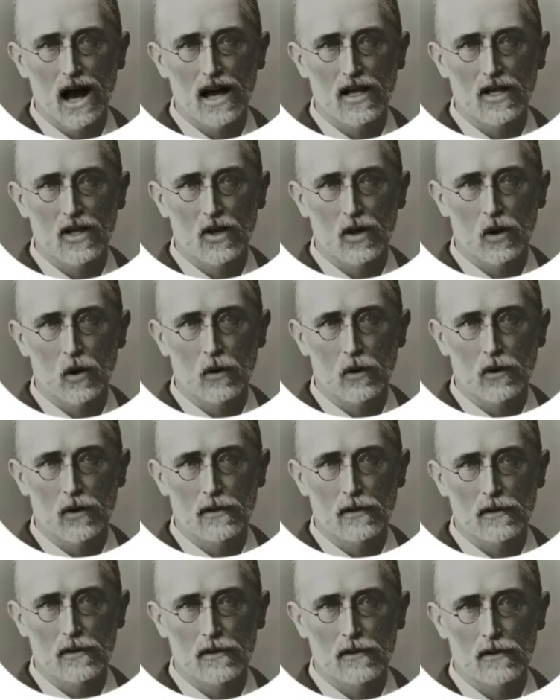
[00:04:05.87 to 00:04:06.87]

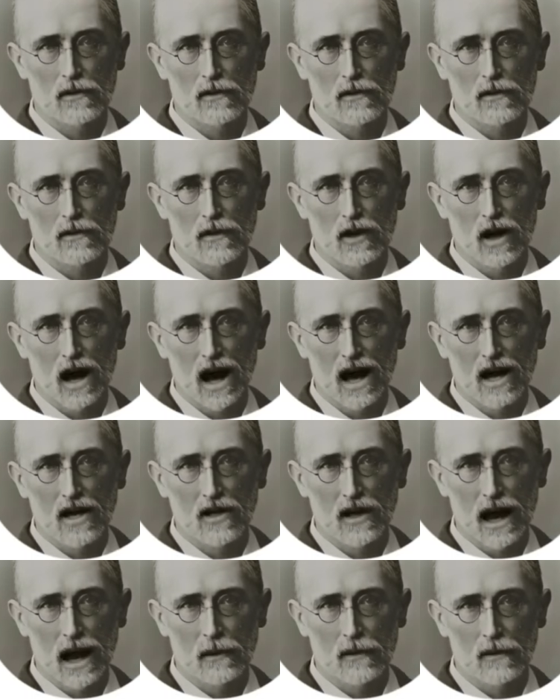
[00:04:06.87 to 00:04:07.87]
R2.
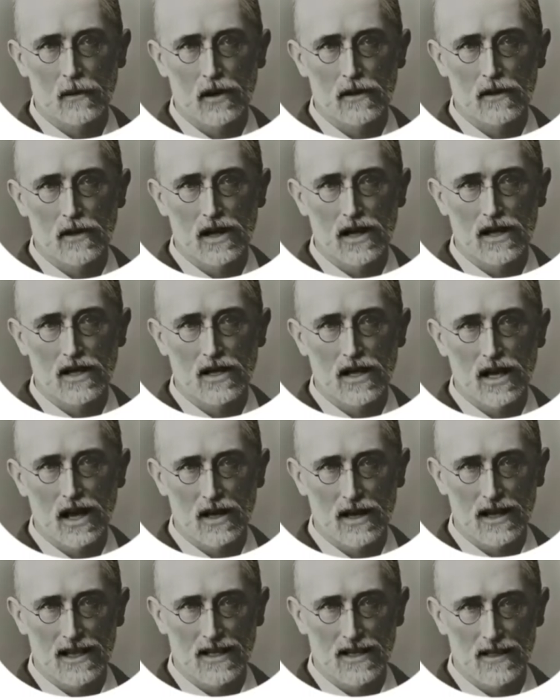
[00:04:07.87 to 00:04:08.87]
Rm, a
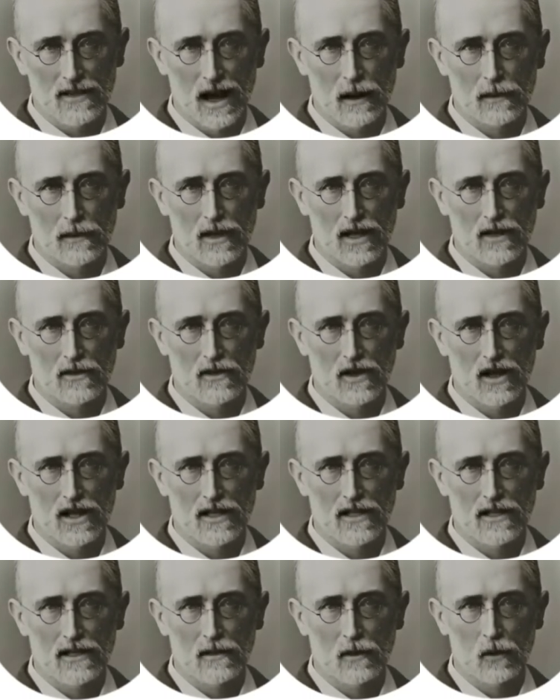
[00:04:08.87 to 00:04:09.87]
series of m
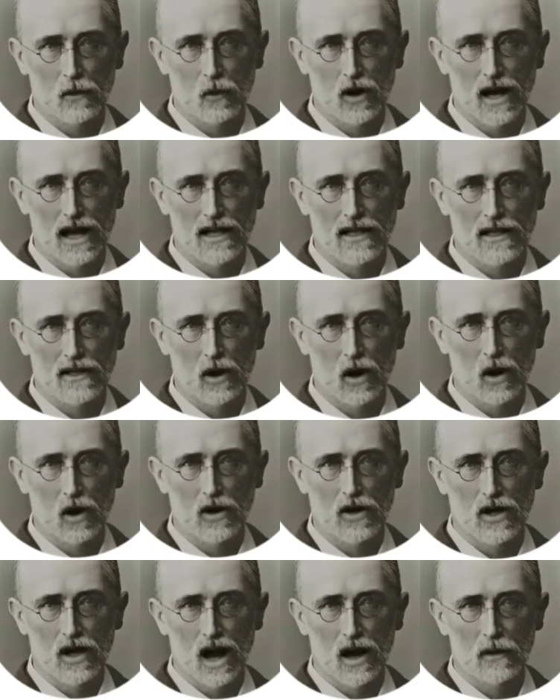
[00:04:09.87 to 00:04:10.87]
different, real
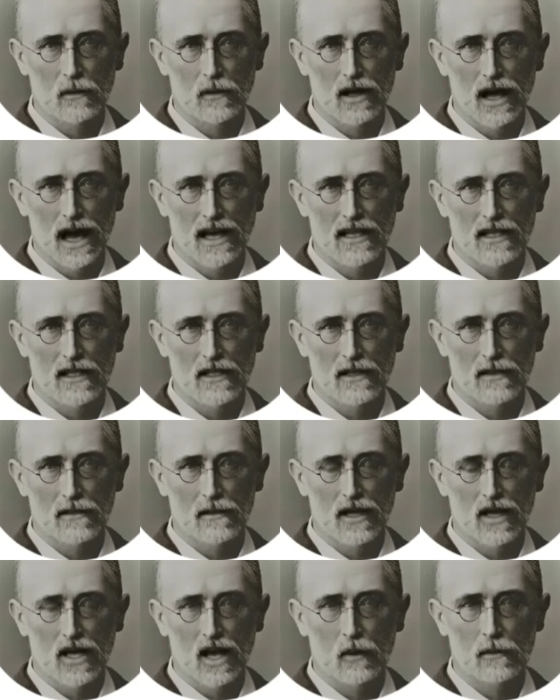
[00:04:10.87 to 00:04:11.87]
or complex,
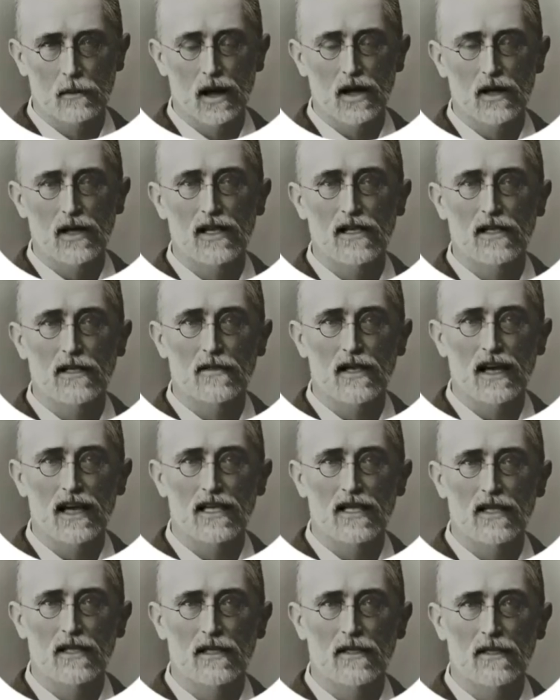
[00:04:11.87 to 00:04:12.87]
numerical
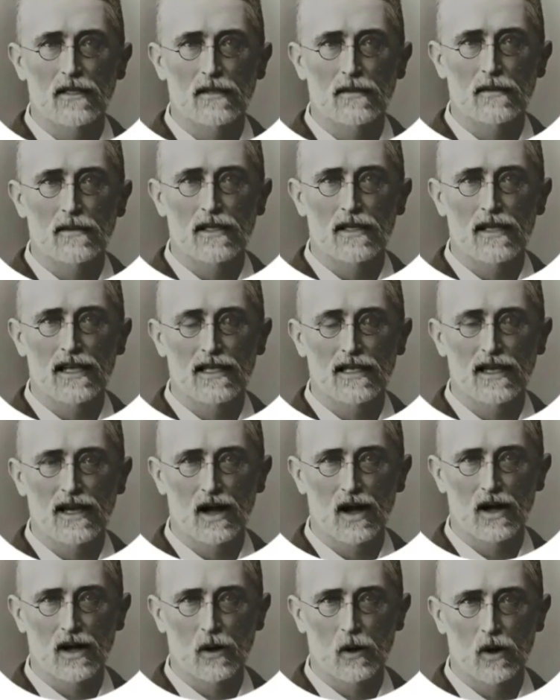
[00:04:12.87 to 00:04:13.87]
values, then
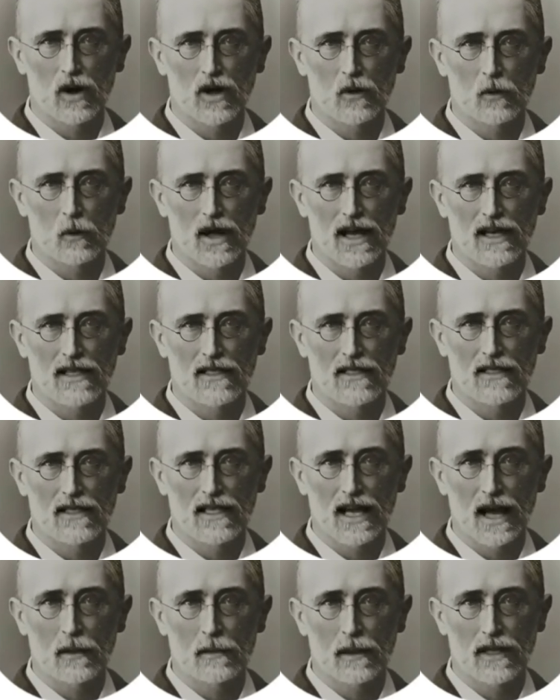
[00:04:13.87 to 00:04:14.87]
there are
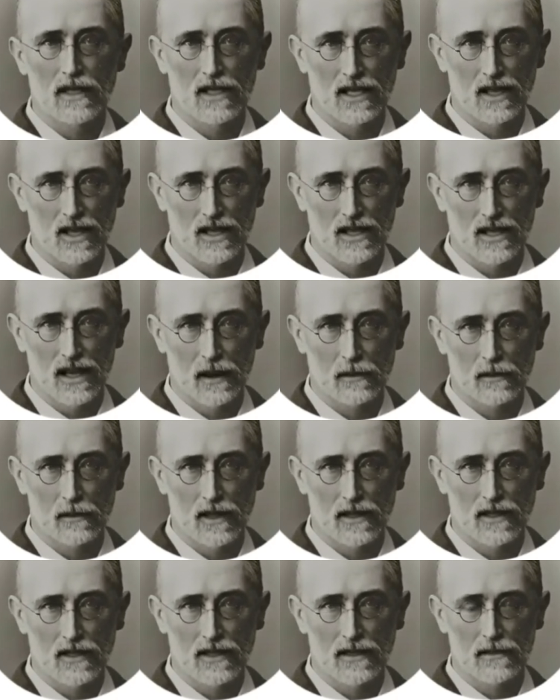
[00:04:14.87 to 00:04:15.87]
always m integer
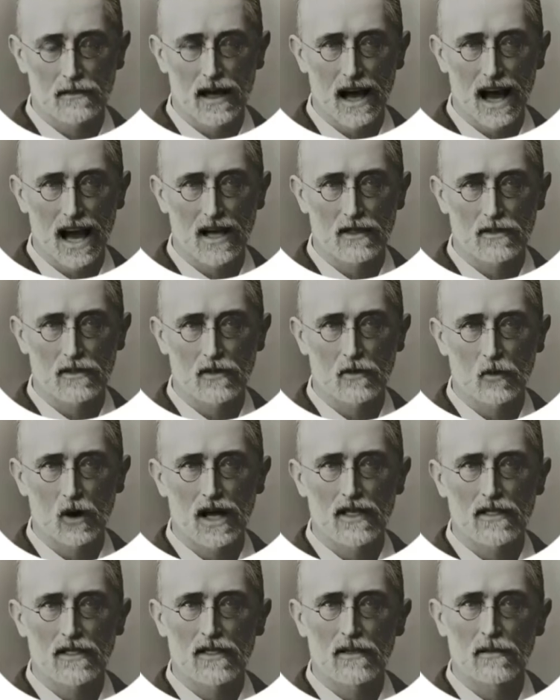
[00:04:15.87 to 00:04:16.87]
numbers, alpha
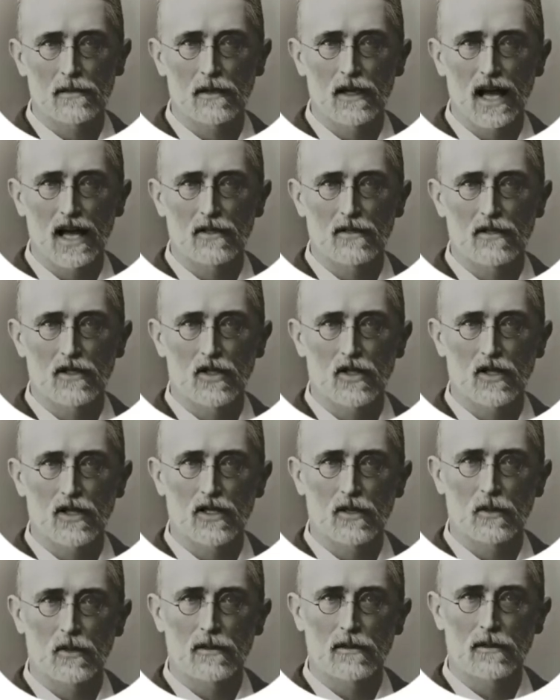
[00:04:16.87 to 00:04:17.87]
1, alpha
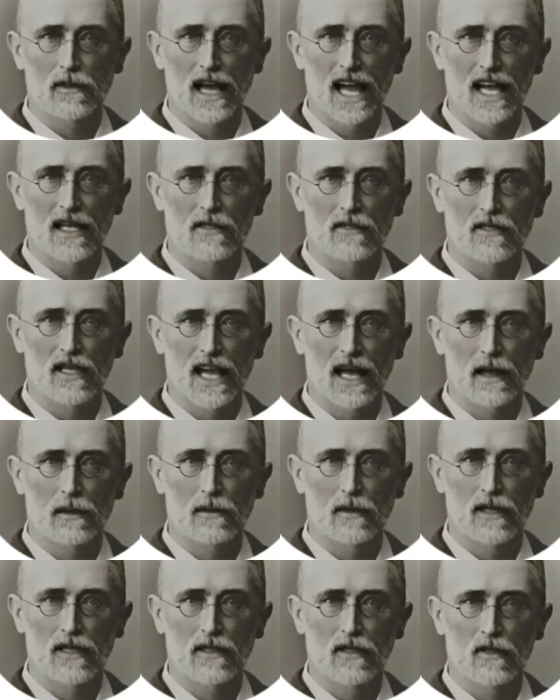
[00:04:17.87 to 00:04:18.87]
2, alpha
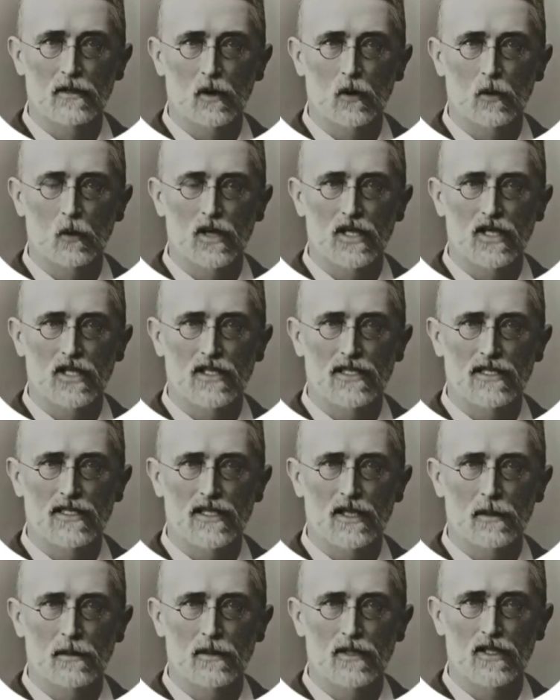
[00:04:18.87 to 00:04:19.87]
m, for which the
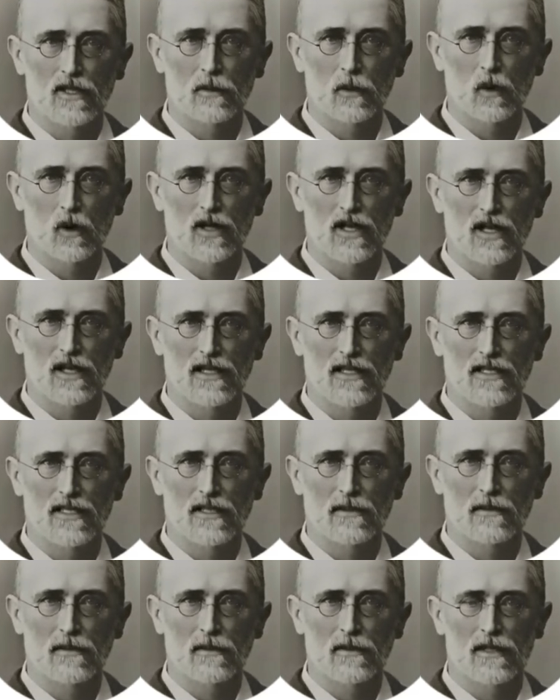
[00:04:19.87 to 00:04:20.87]
sum of the
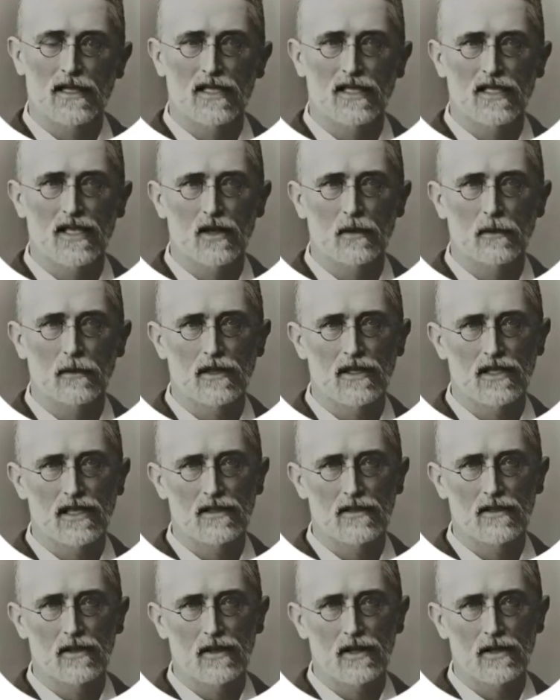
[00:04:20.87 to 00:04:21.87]
products assumes
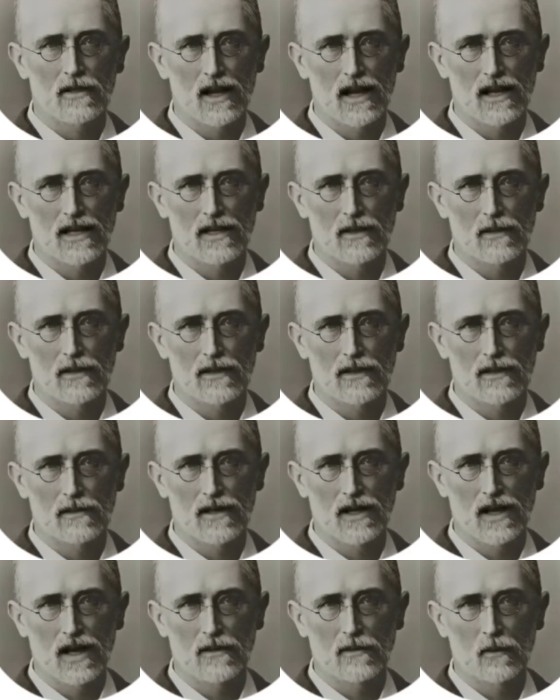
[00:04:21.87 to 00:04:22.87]
different values,
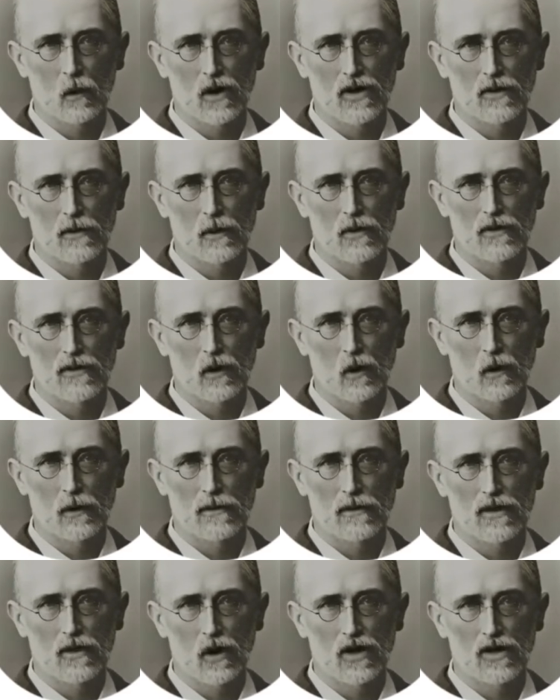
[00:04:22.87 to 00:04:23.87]
if one
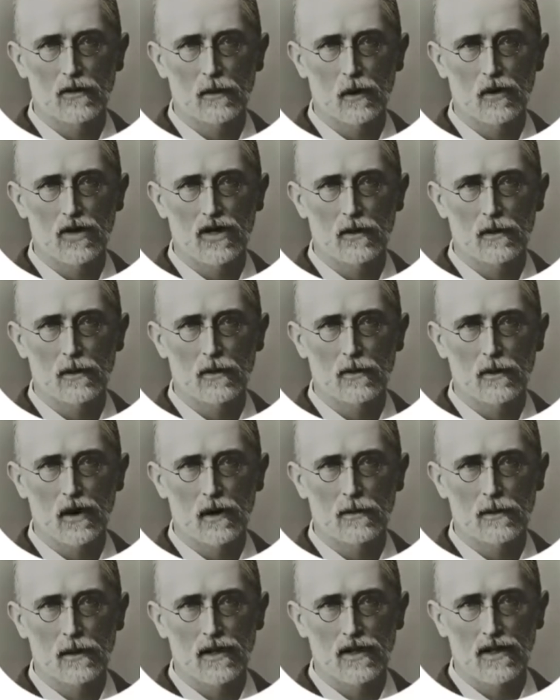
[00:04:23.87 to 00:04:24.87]
performs all possible
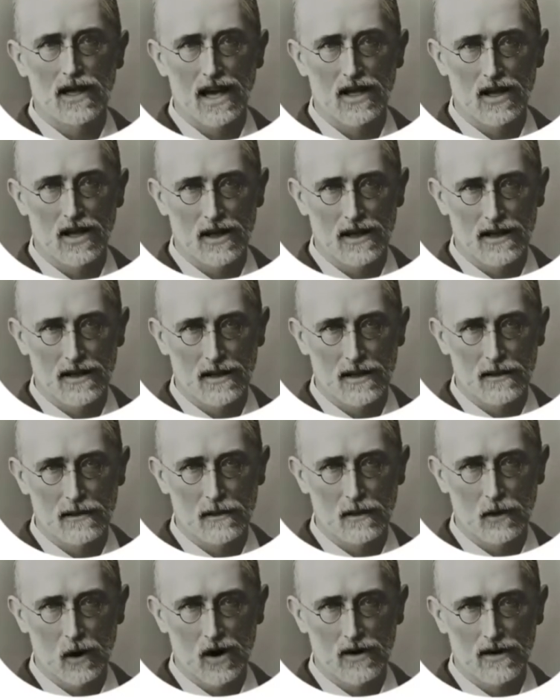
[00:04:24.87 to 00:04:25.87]
permutations
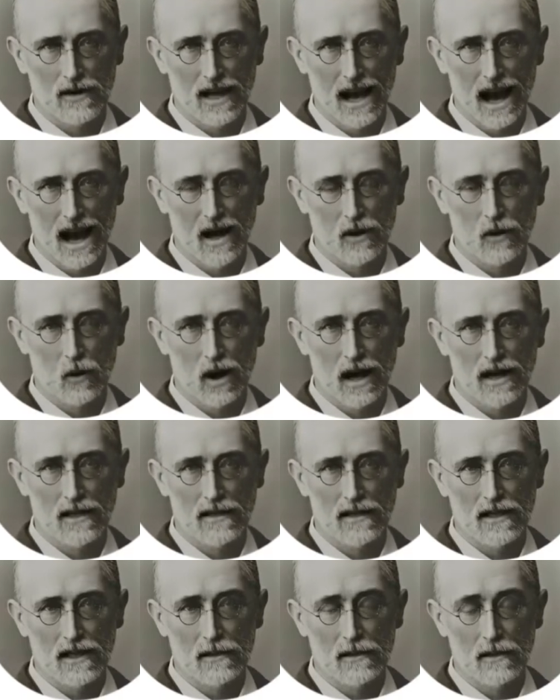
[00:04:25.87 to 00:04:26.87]
of the
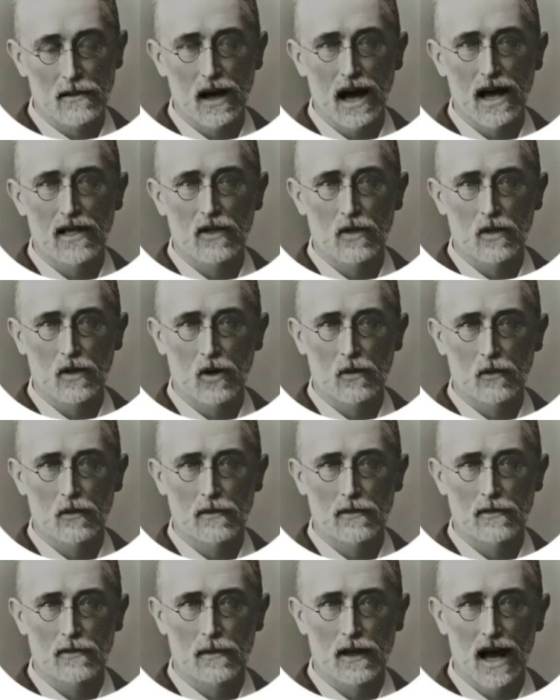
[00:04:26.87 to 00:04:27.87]
R1,
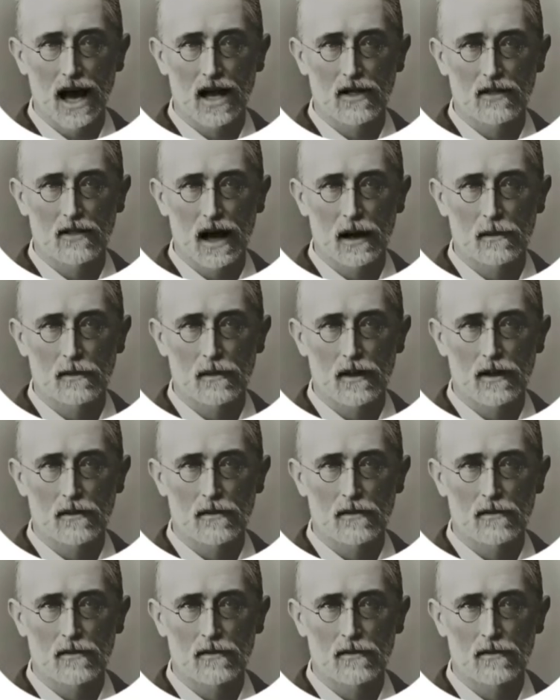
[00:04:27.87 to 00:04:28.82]
R2, Rm.